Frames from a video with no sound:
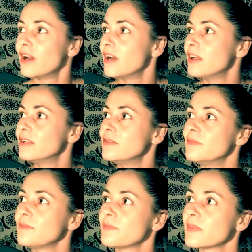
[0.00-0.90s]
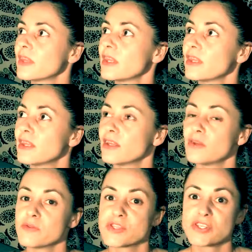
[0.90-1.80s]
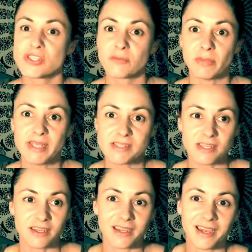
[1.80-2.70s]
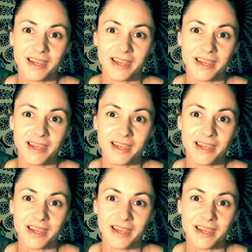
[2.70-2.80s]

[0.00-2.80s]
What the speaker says: and it was just amazing.